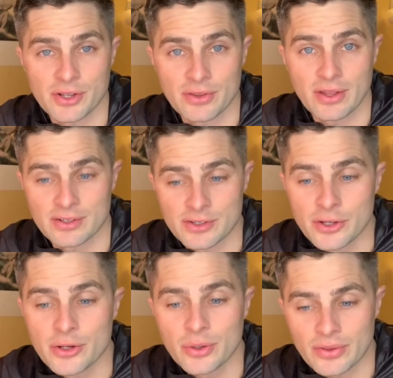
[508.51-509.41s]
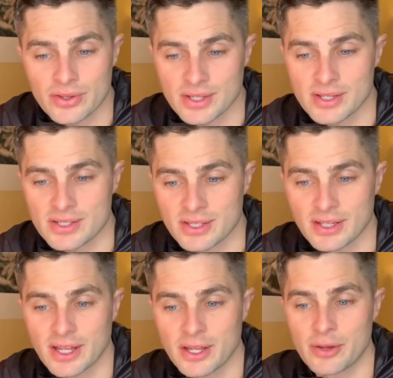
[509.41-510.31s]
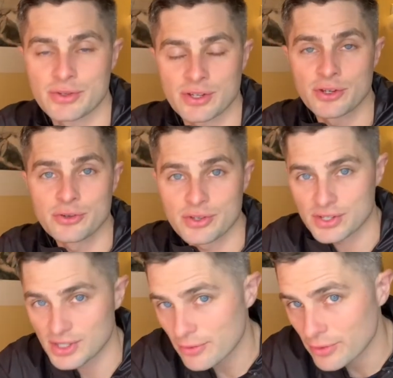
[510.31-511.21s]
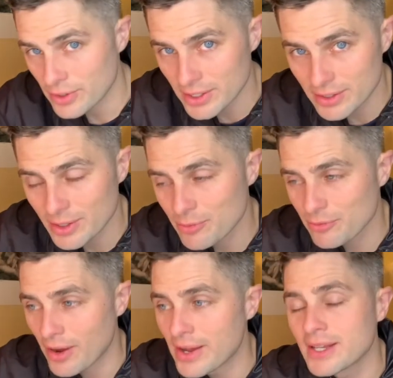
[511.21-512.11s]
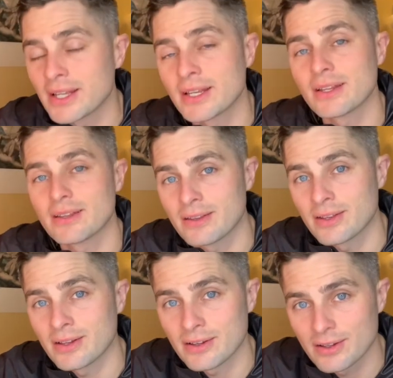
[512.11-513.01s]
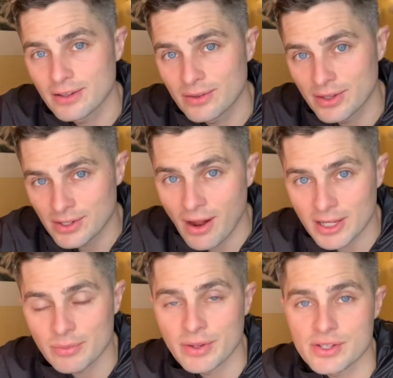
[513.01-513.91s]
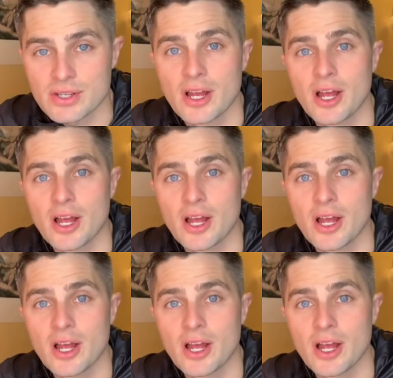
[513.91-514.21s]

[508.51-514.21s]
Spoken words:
That new in the sense that it was a new discovery, them finding the documents,